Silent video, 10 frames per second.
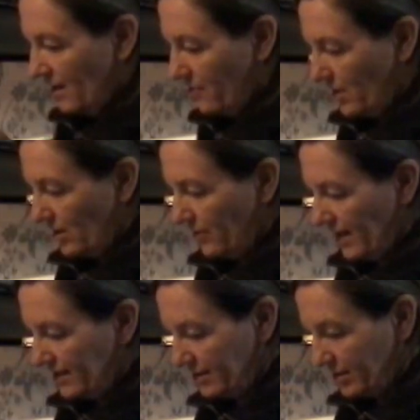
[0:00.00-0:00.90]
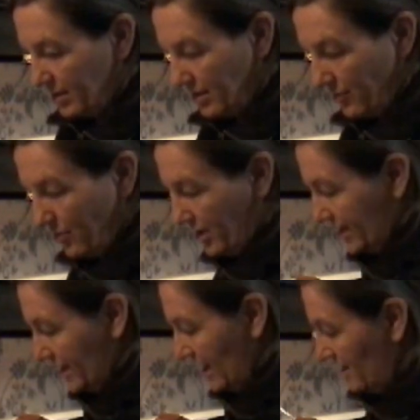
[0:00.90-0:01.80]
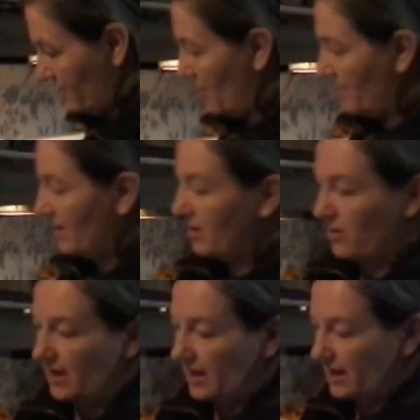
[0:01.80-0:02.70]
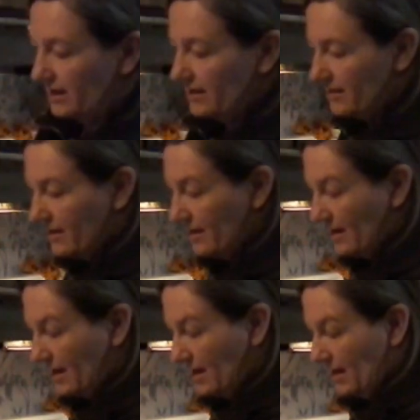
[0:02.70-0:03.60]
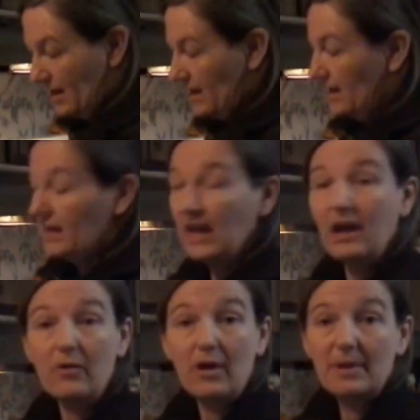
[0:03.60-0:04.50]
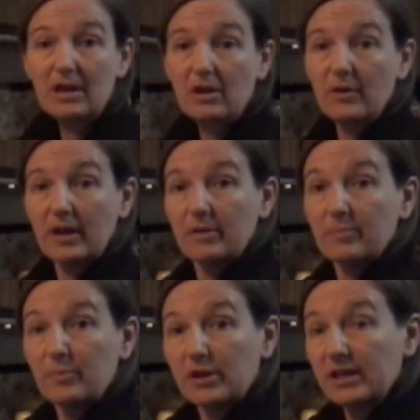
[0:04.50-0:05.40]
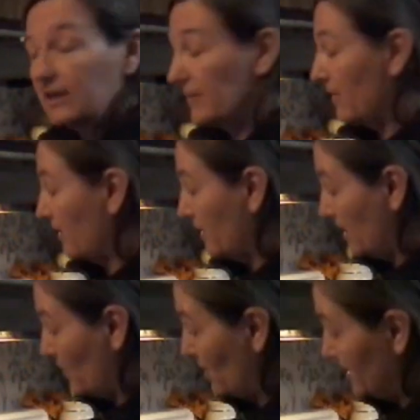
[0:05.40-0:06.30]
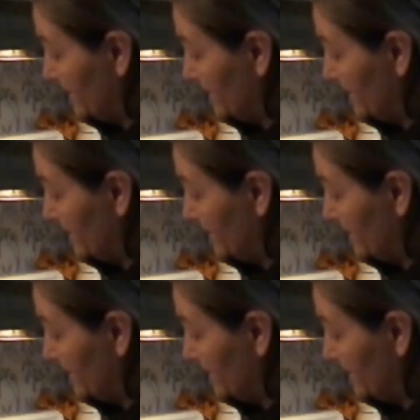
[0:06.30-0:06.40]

And while that's working together, I'm going to go ahead. Now I'm going to go ahead and put in the 1